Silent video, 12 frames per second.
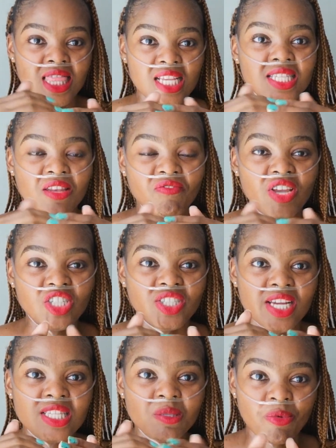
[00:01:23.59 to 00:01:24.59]
this infection
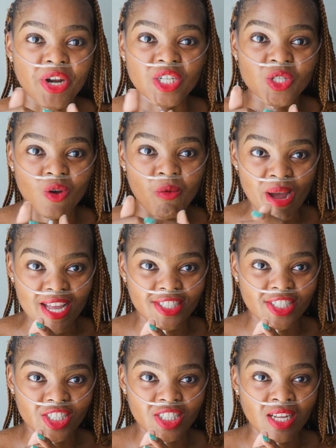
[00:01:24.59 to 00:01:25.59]
has spread so
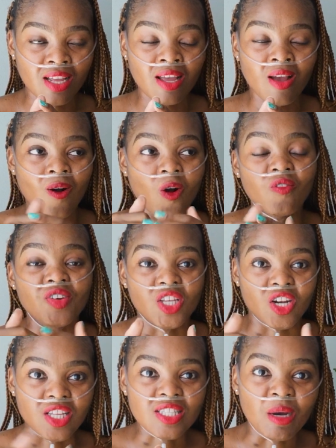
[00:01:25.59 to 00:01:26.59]
much over the
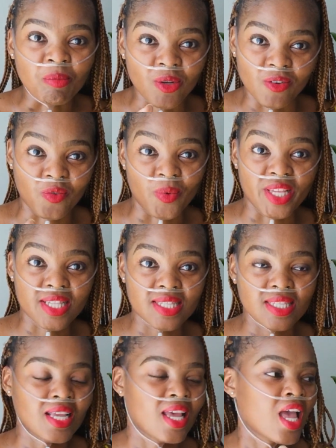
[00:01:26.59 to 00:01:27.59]
last couple of weeks.